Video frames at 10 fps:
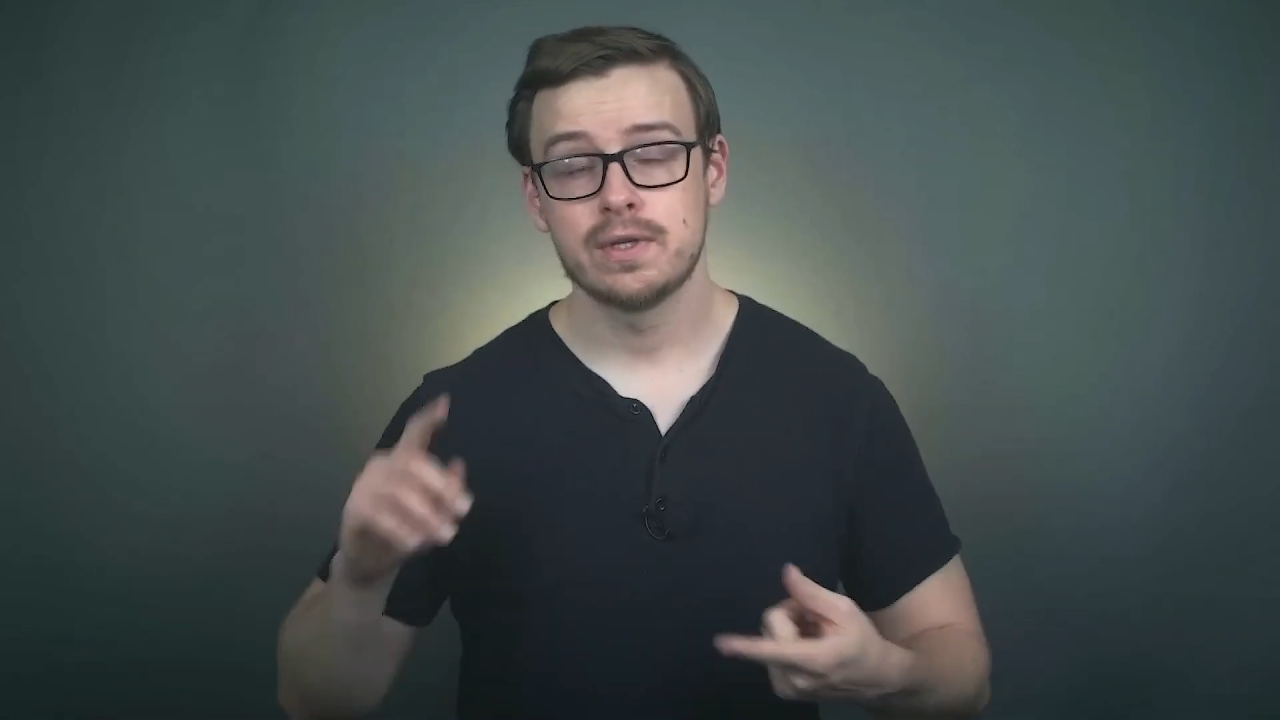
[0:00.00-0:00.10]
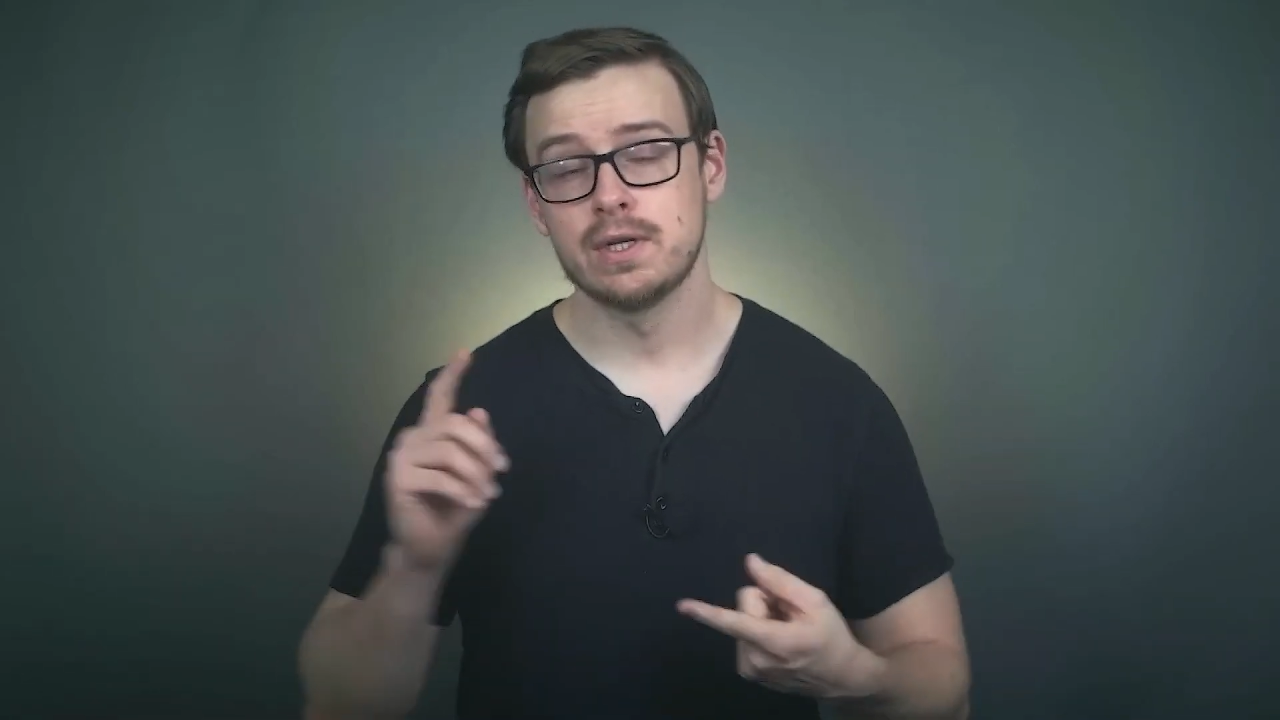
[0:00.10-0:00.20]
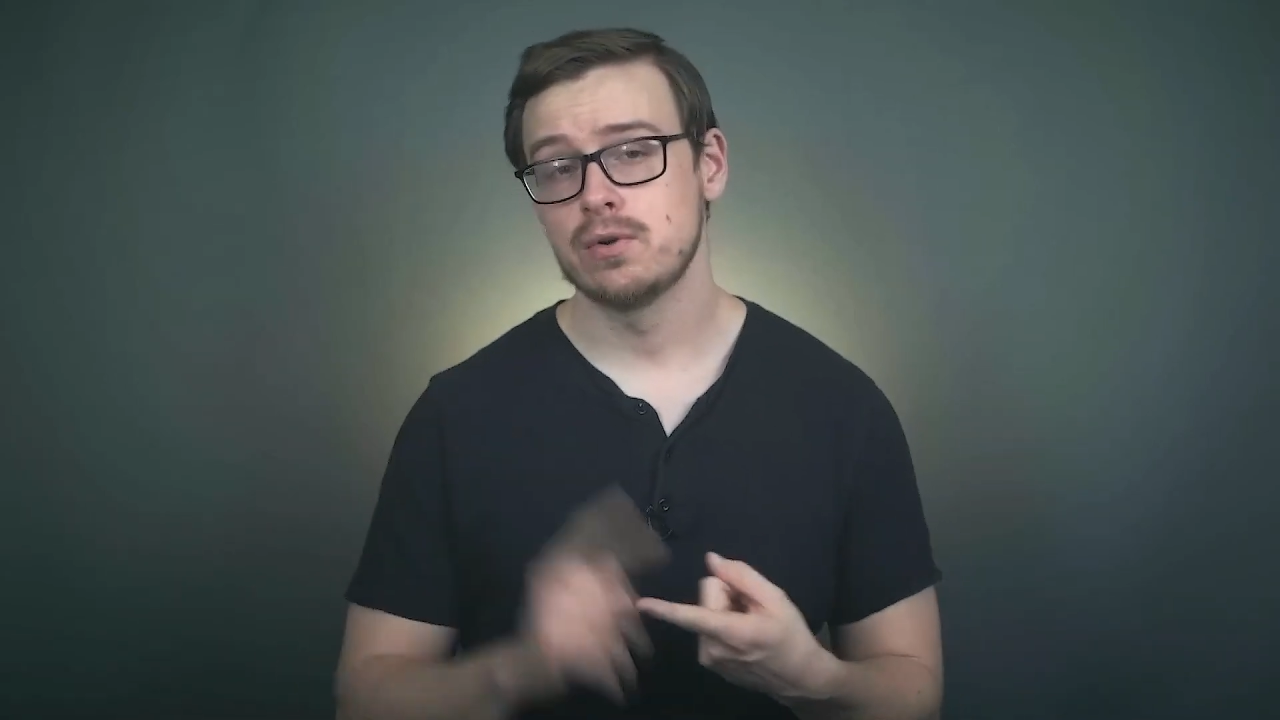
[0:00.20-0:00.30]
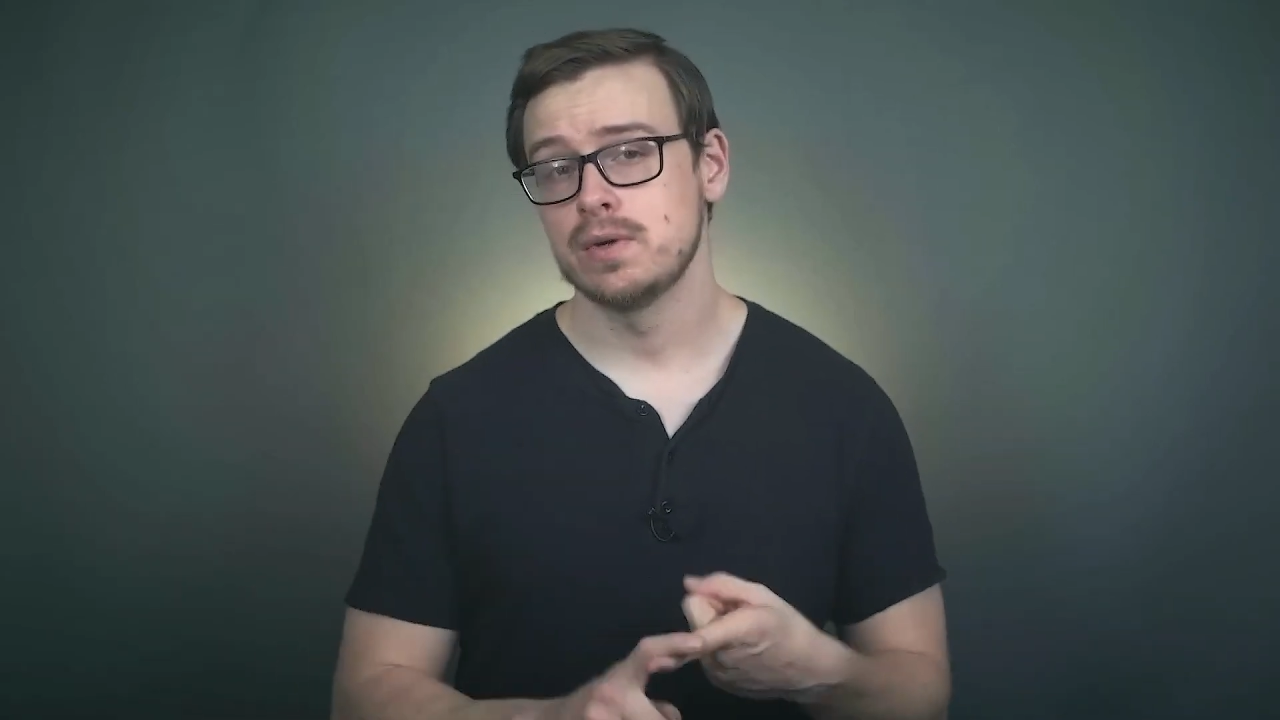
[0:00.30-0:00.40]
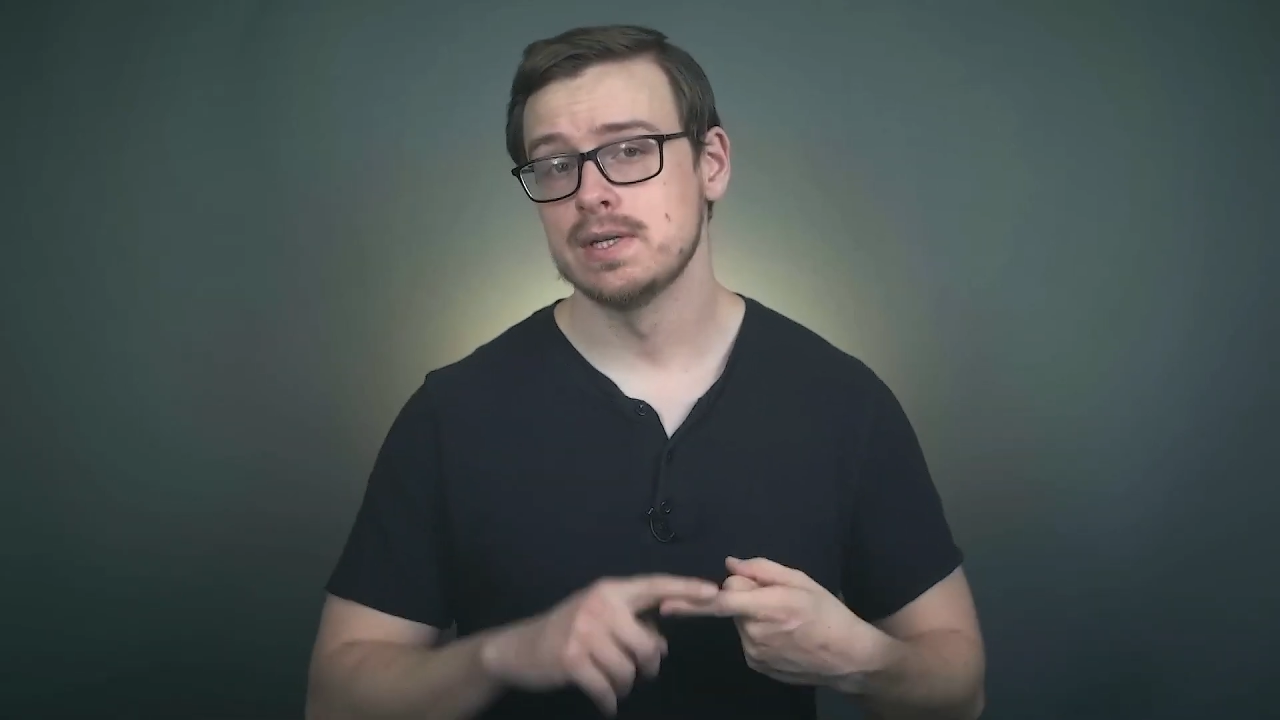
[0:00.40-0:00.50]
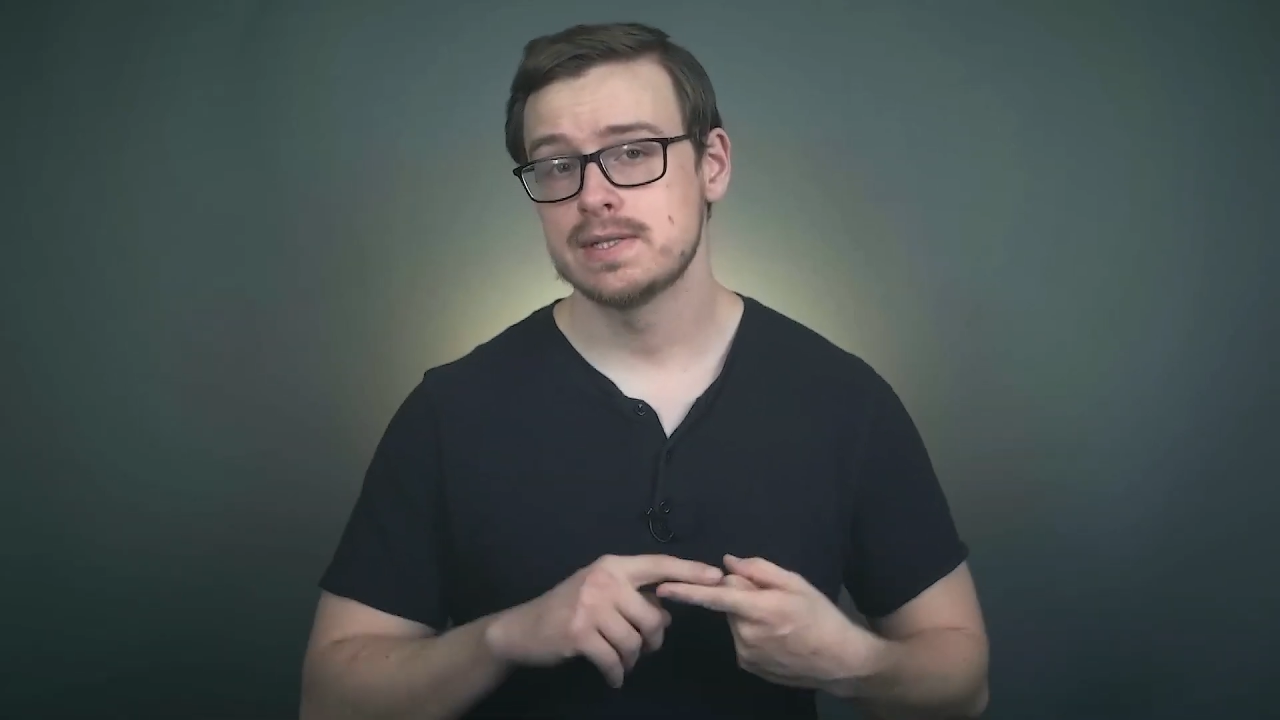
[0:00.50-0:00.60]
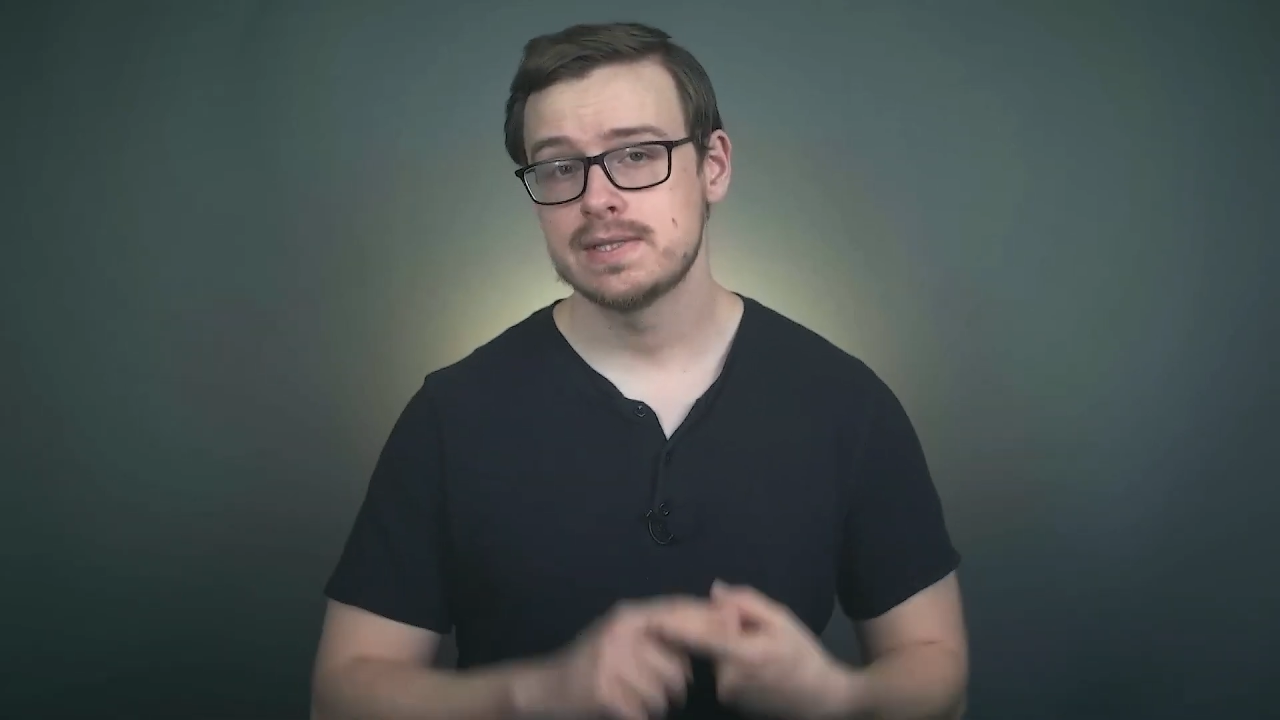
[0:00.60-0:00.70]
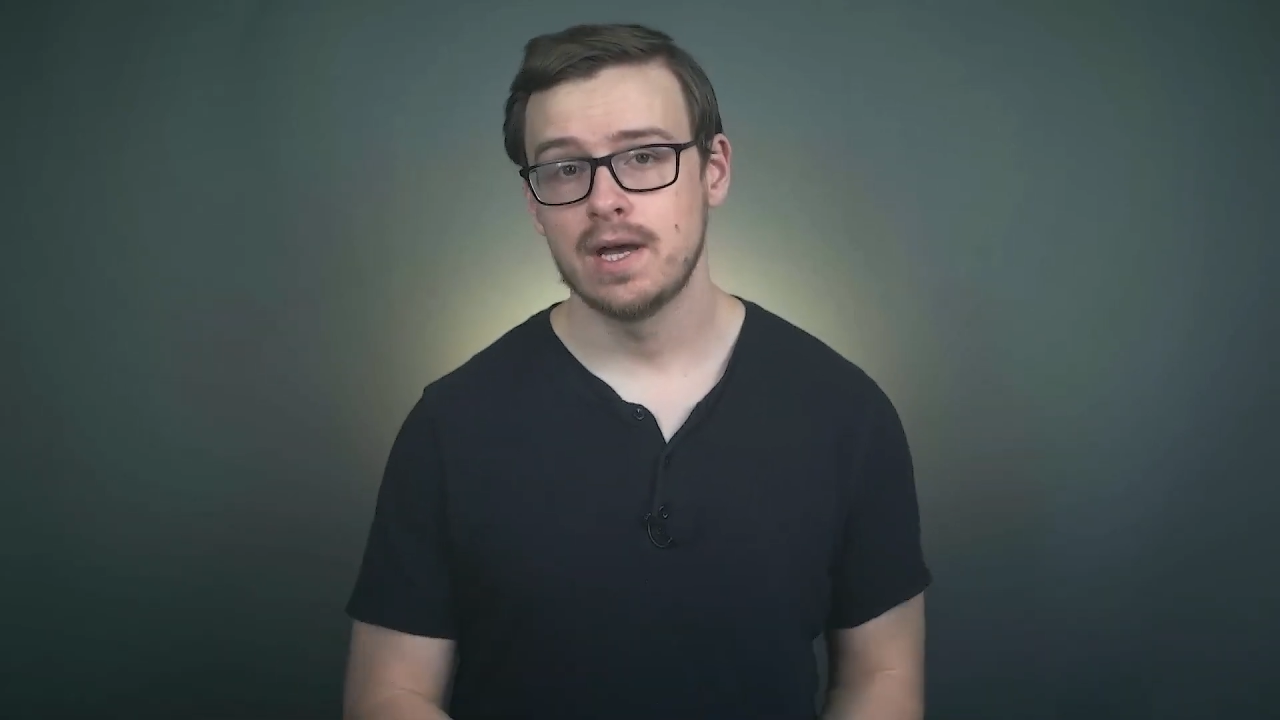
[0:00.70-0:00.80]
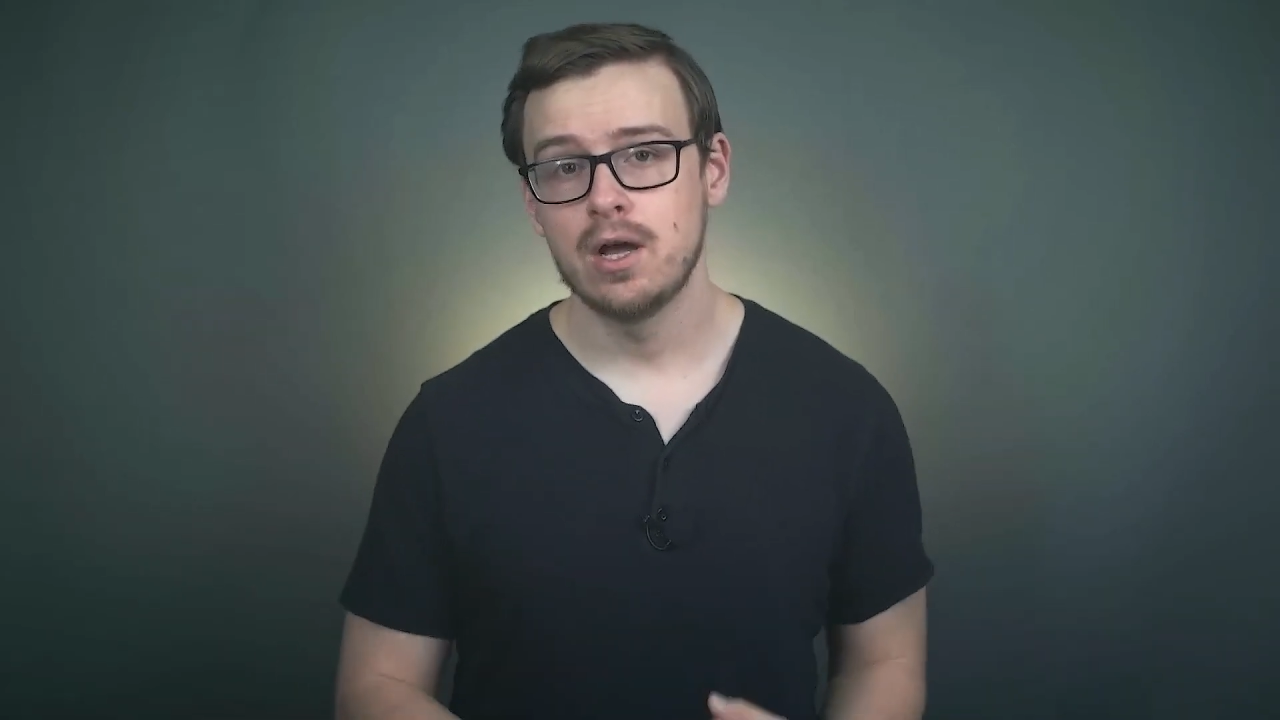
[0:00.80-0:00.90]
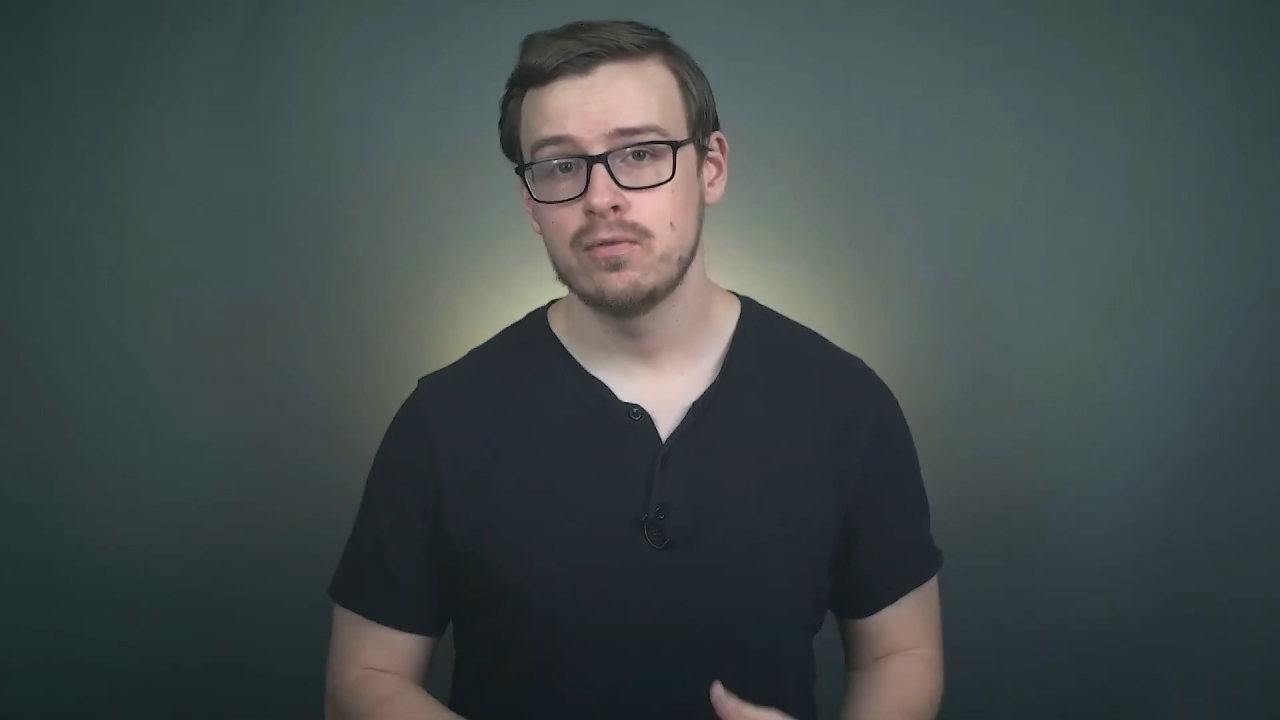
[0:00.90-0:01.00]
degree
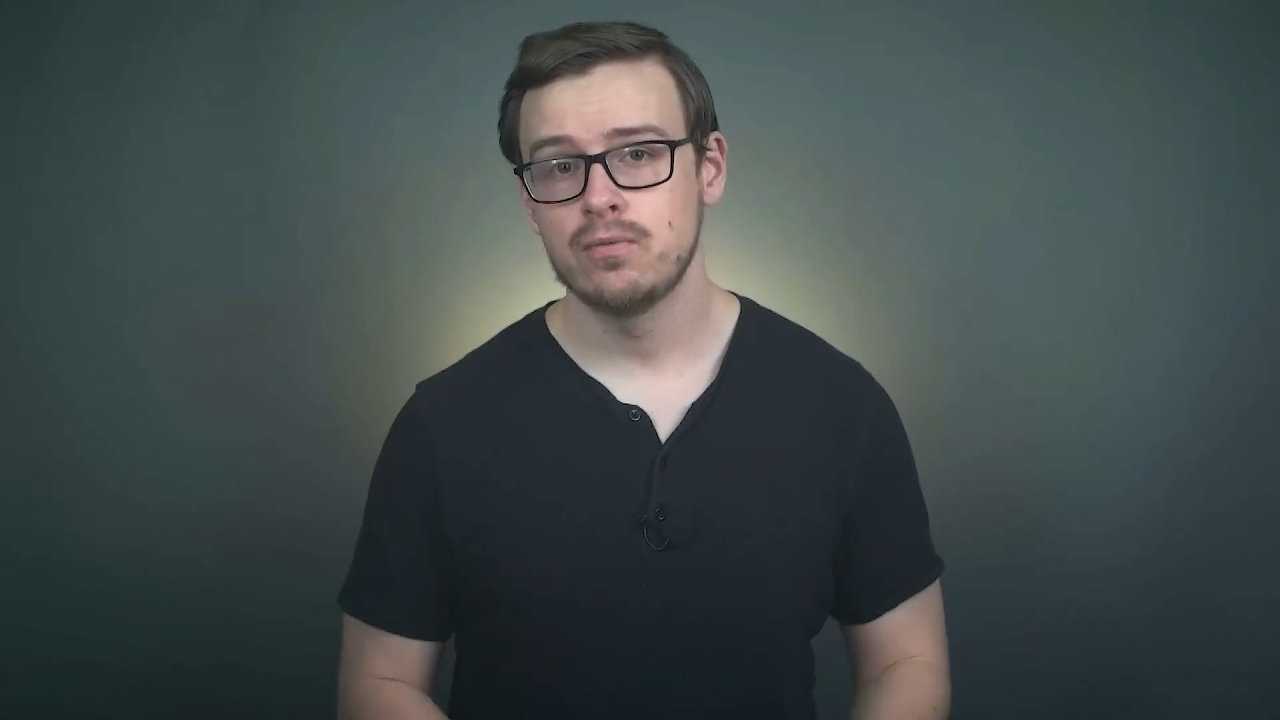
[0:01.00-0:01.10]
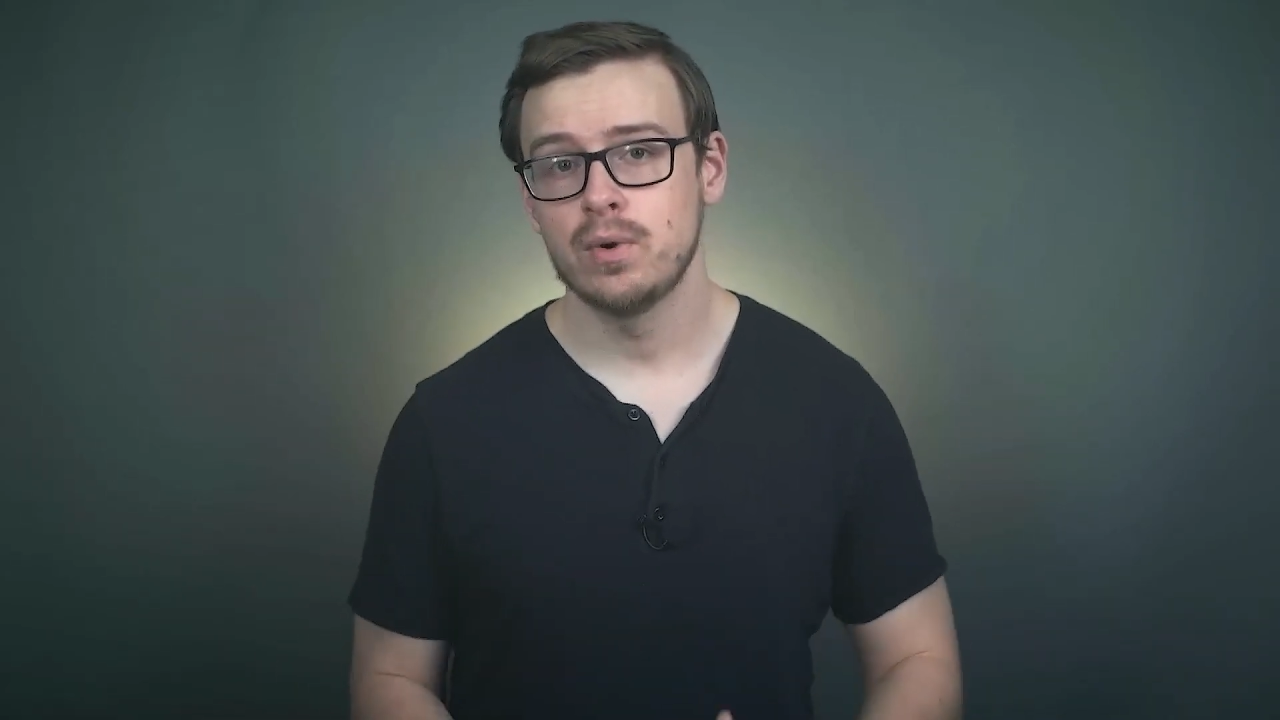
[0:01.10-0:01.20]
itself,